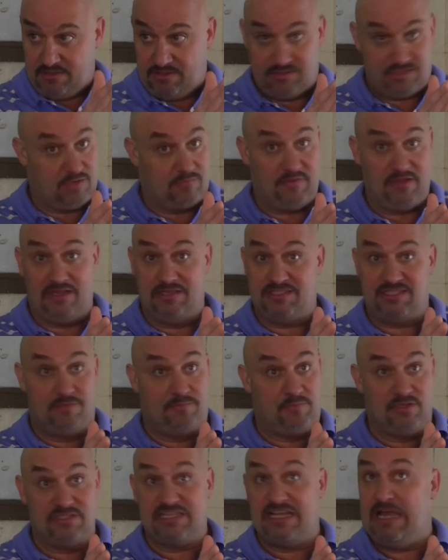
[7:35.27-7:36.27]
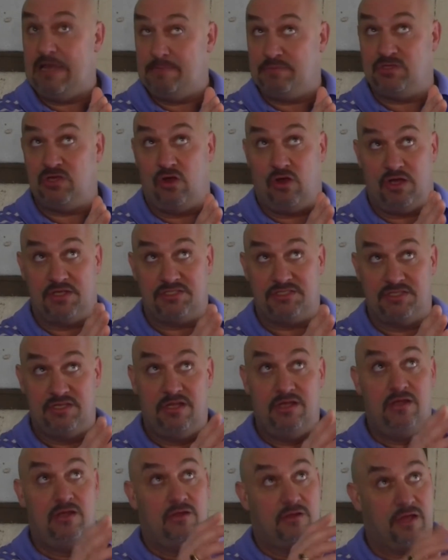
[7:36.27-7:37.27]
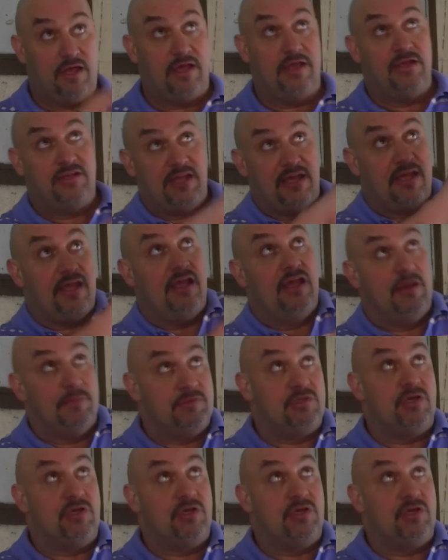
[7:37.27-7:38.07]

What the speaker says: Something as simple as a hip toss. Okay, you're taking a hip